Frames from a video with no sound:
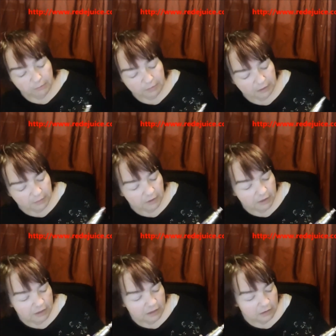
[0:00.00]
But
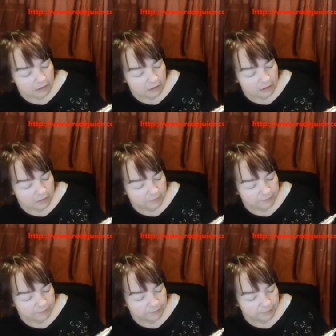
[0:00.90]
anyway, um,
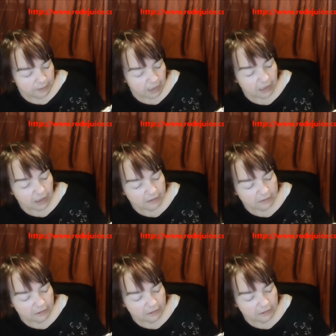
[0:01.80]
I like